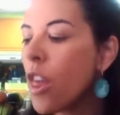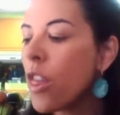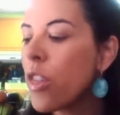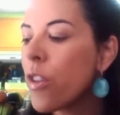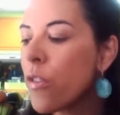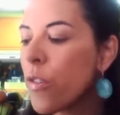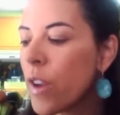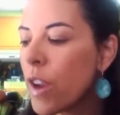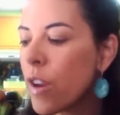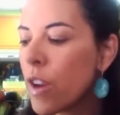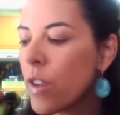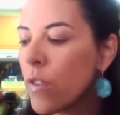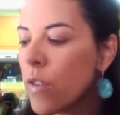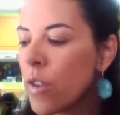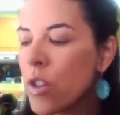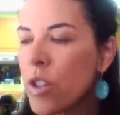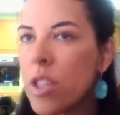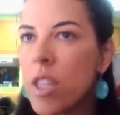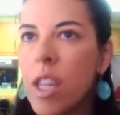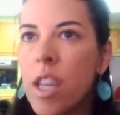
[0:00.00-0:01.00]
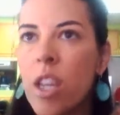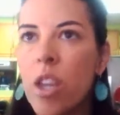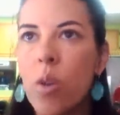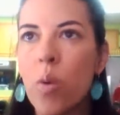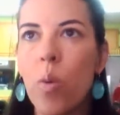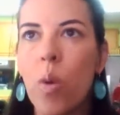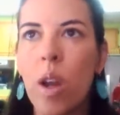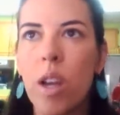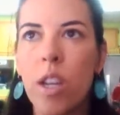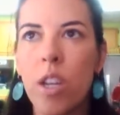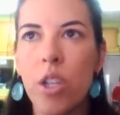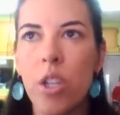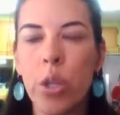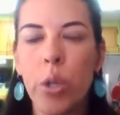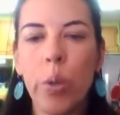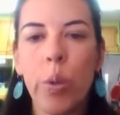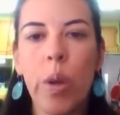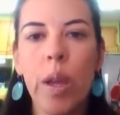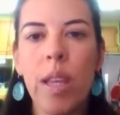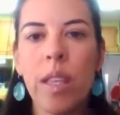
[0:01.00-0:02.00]
The very first thing you want to
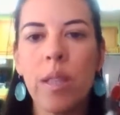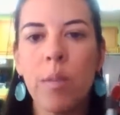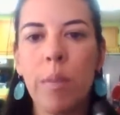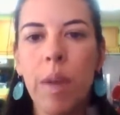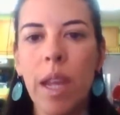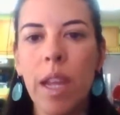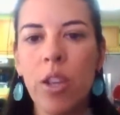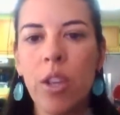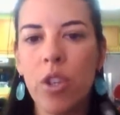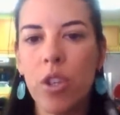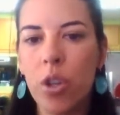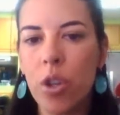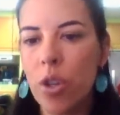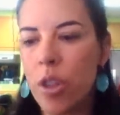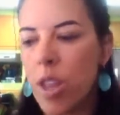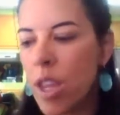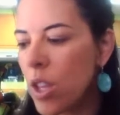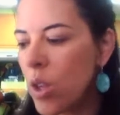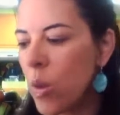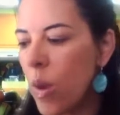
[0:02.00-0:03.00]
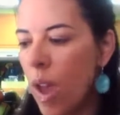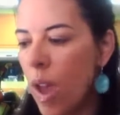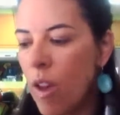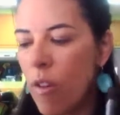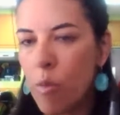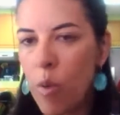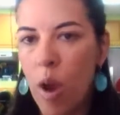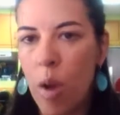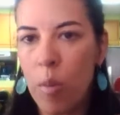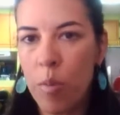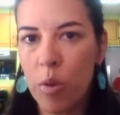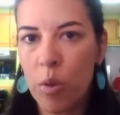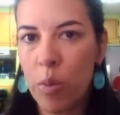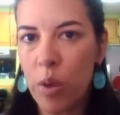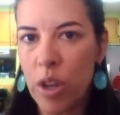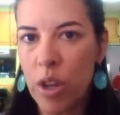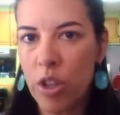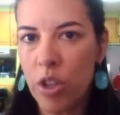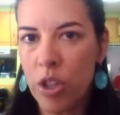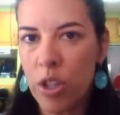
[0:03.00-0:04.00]
do is make sure that you have proper
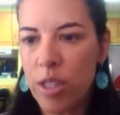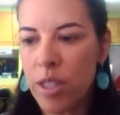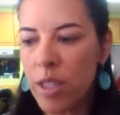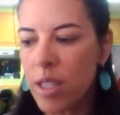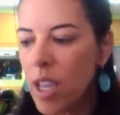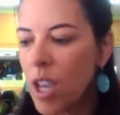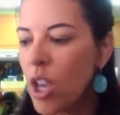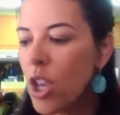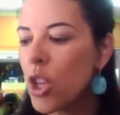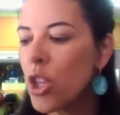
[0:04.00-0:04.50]
brushes.